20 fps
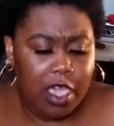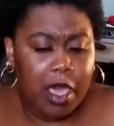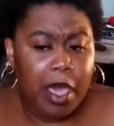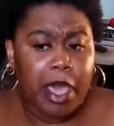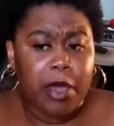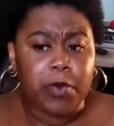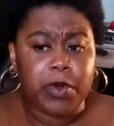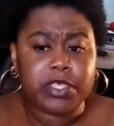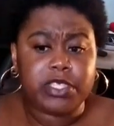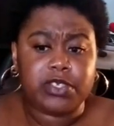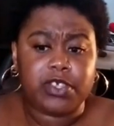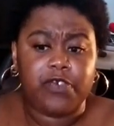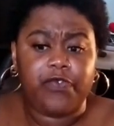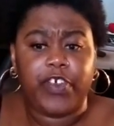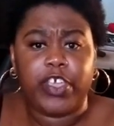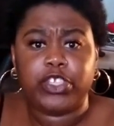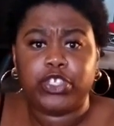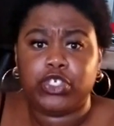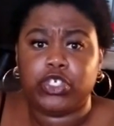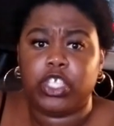I want to
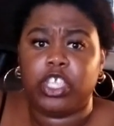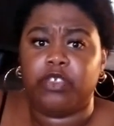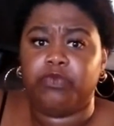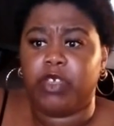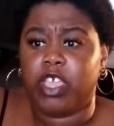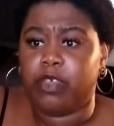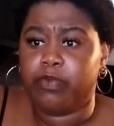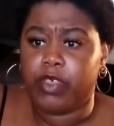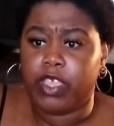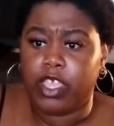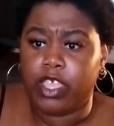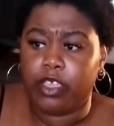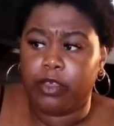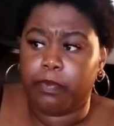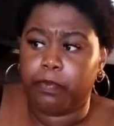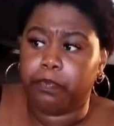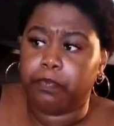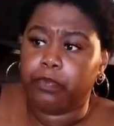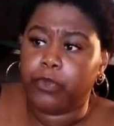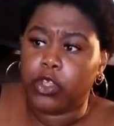eventually maybe
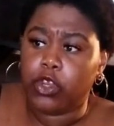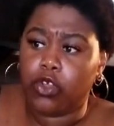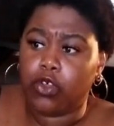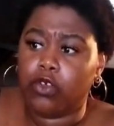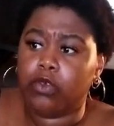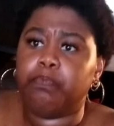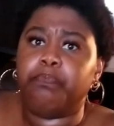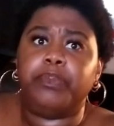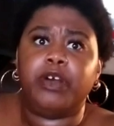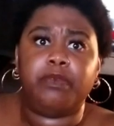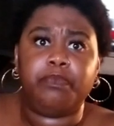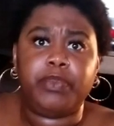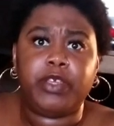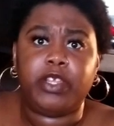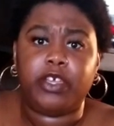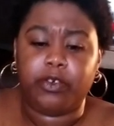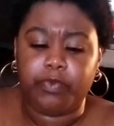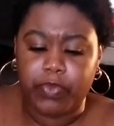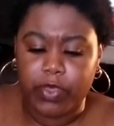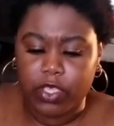you know bump it
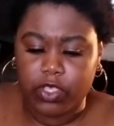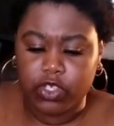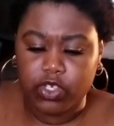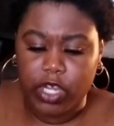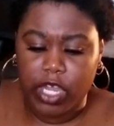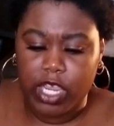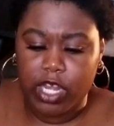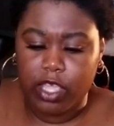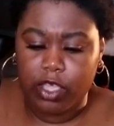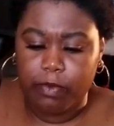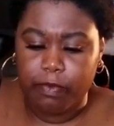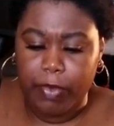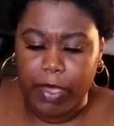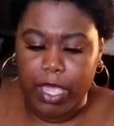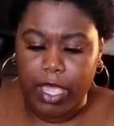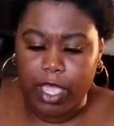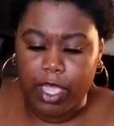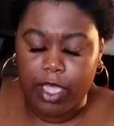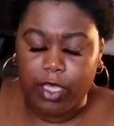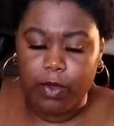up and try to
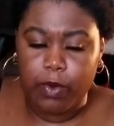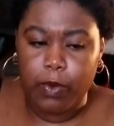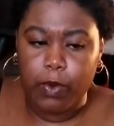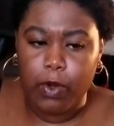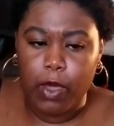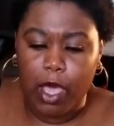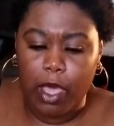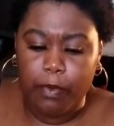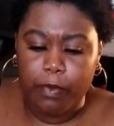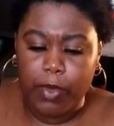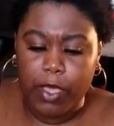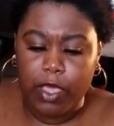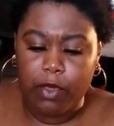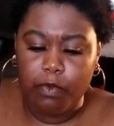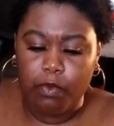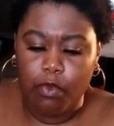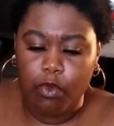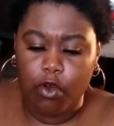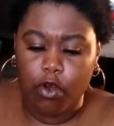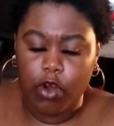buy a
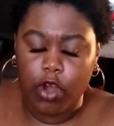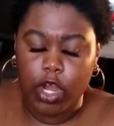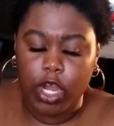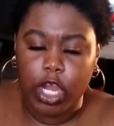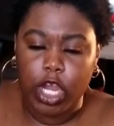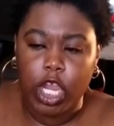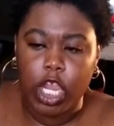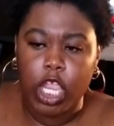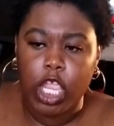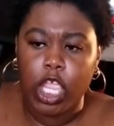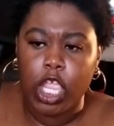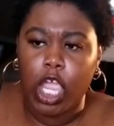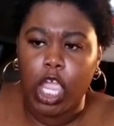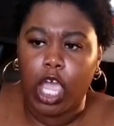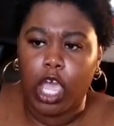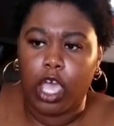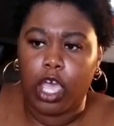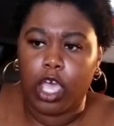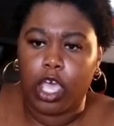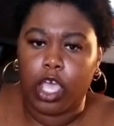bit more
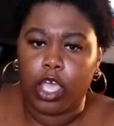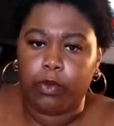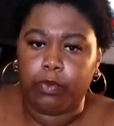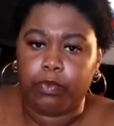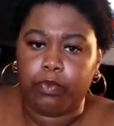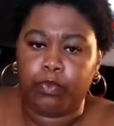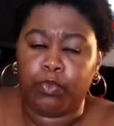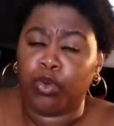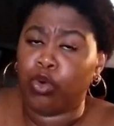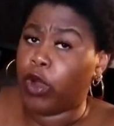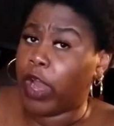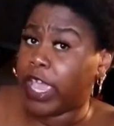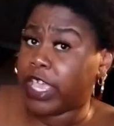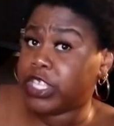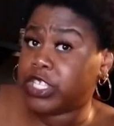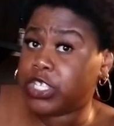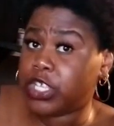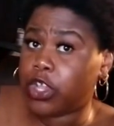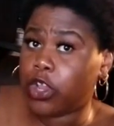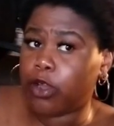uh
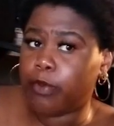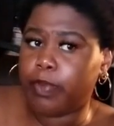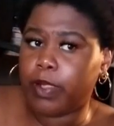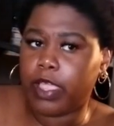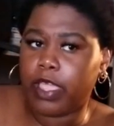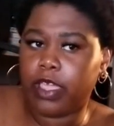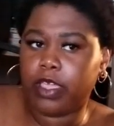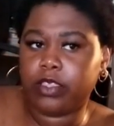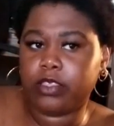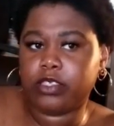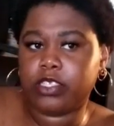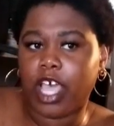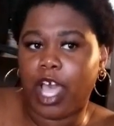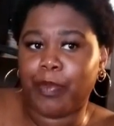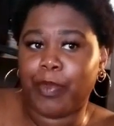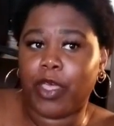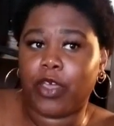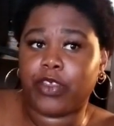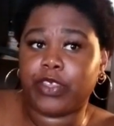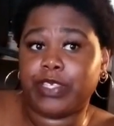pricier plants. I'm
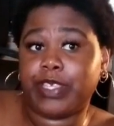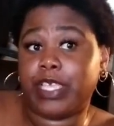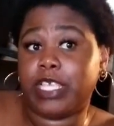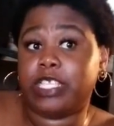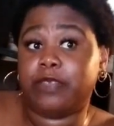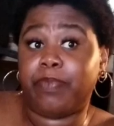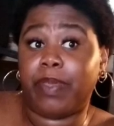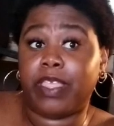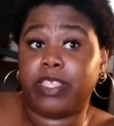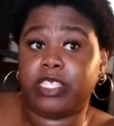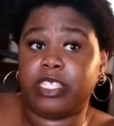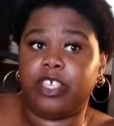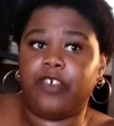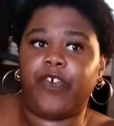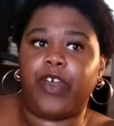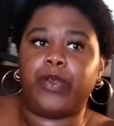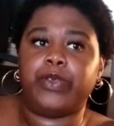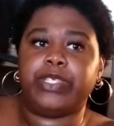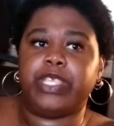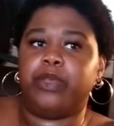not gonna say expensive.
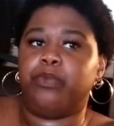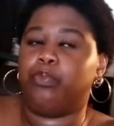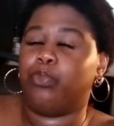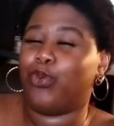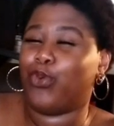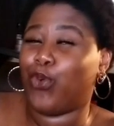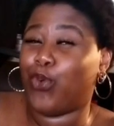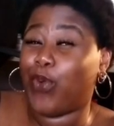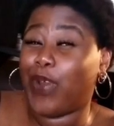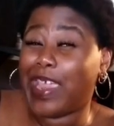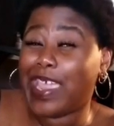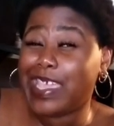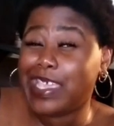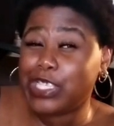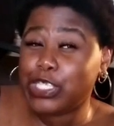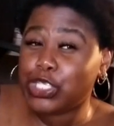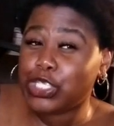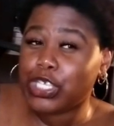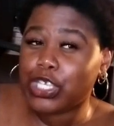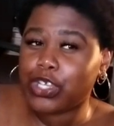I don't say
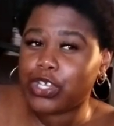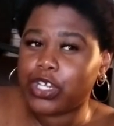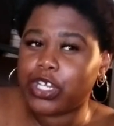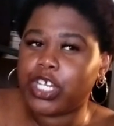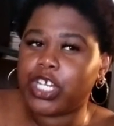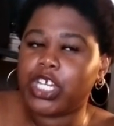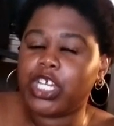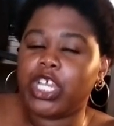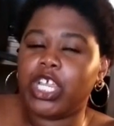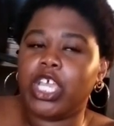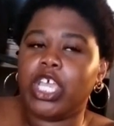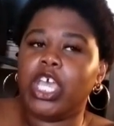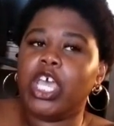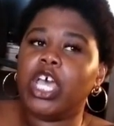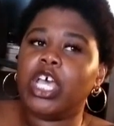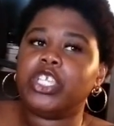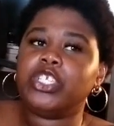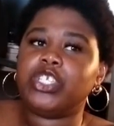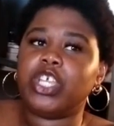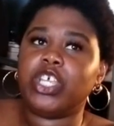pricier,
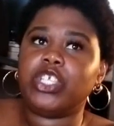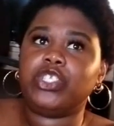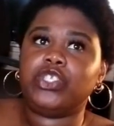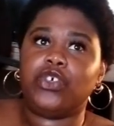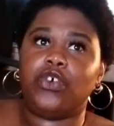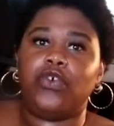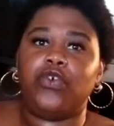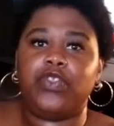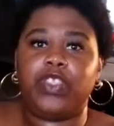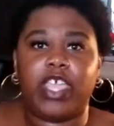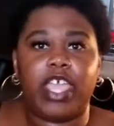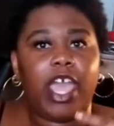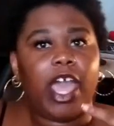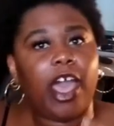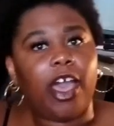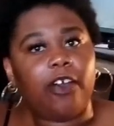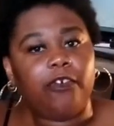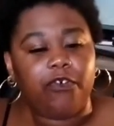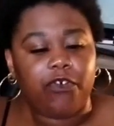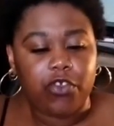just so they
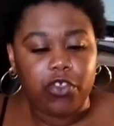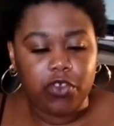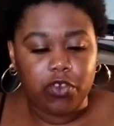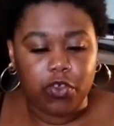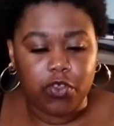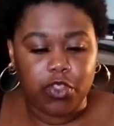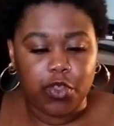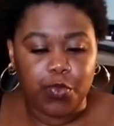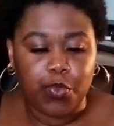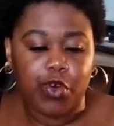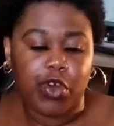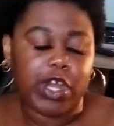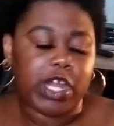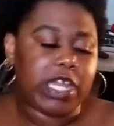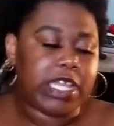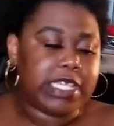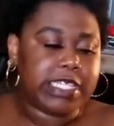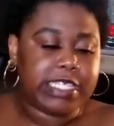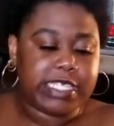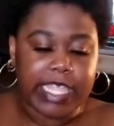have you know the more
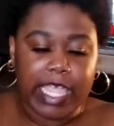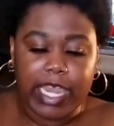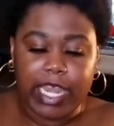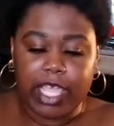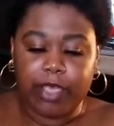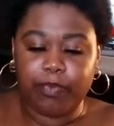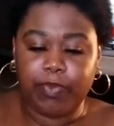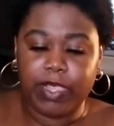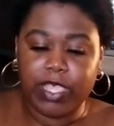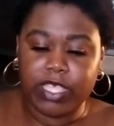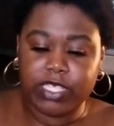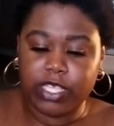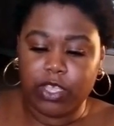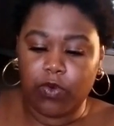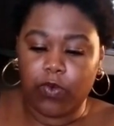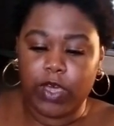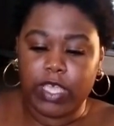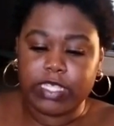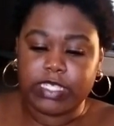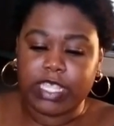aesthetic pleasing
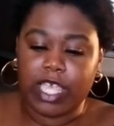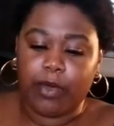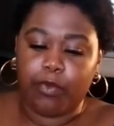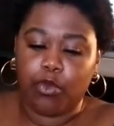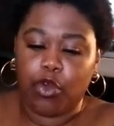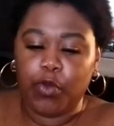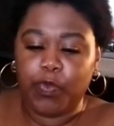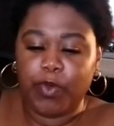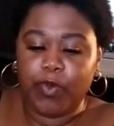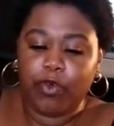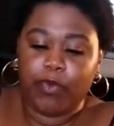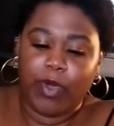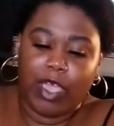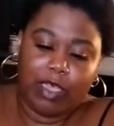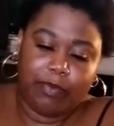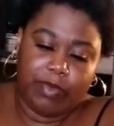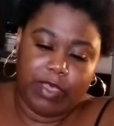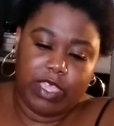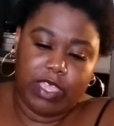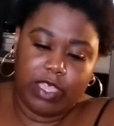ones that more people
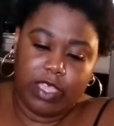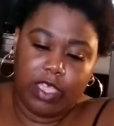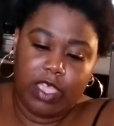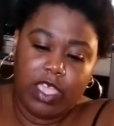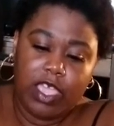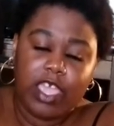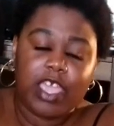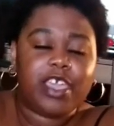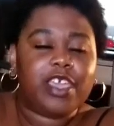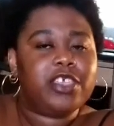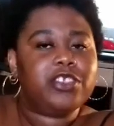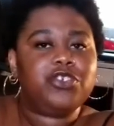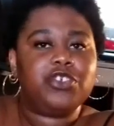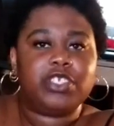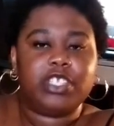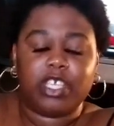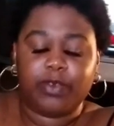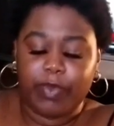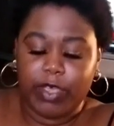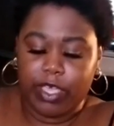might be
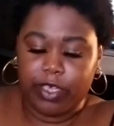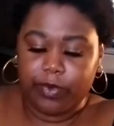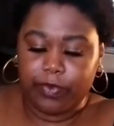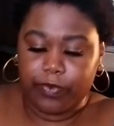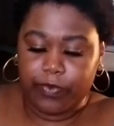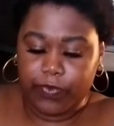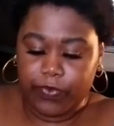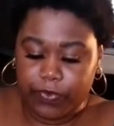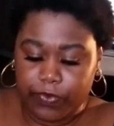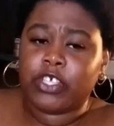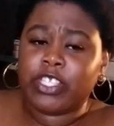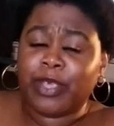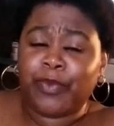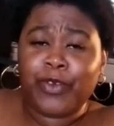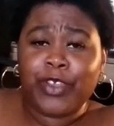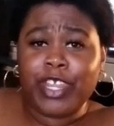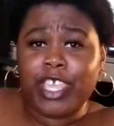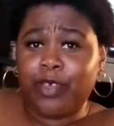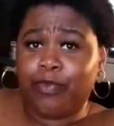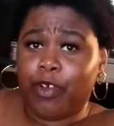interested by because I'm
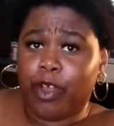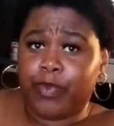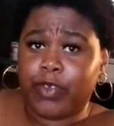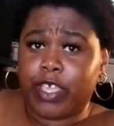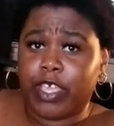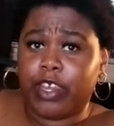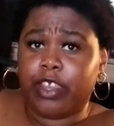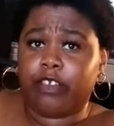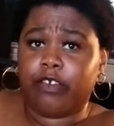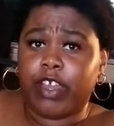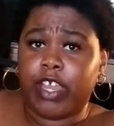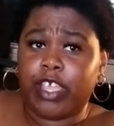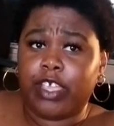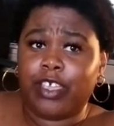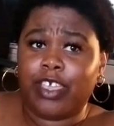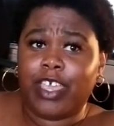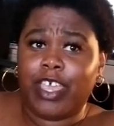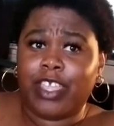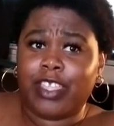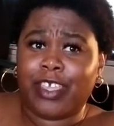gonna keep propagating,
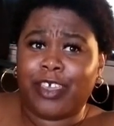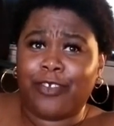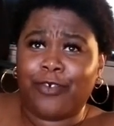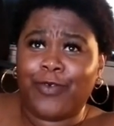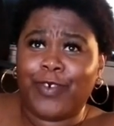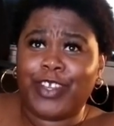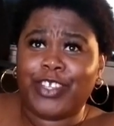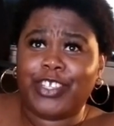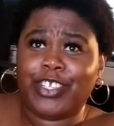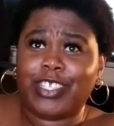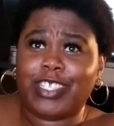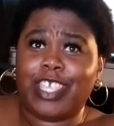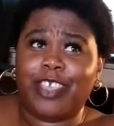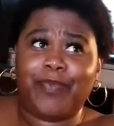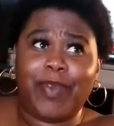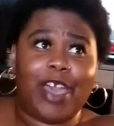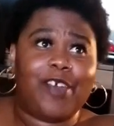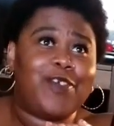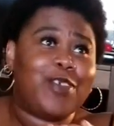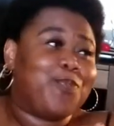right? And I don't want to just keep
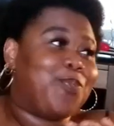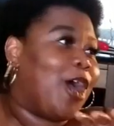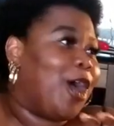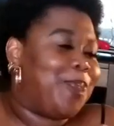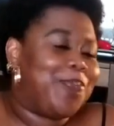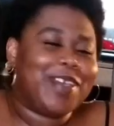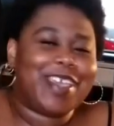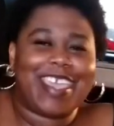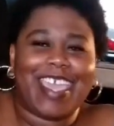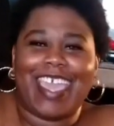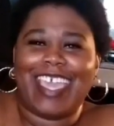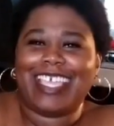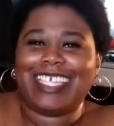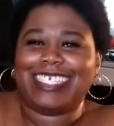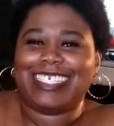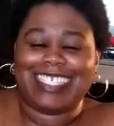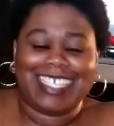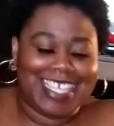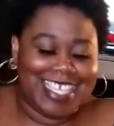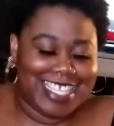having
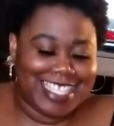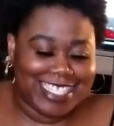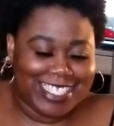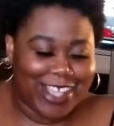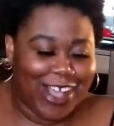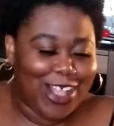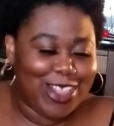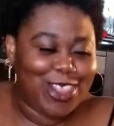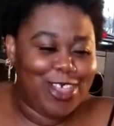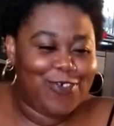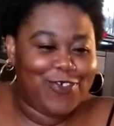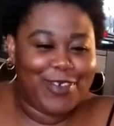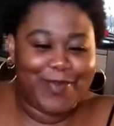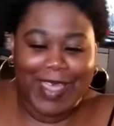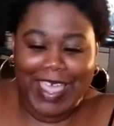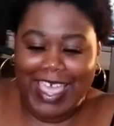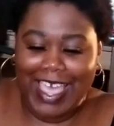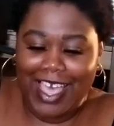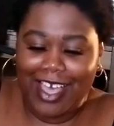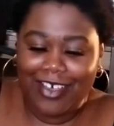propagations all over my
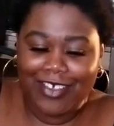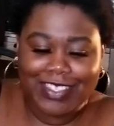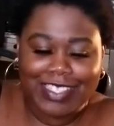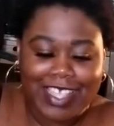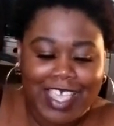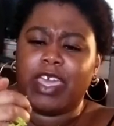house.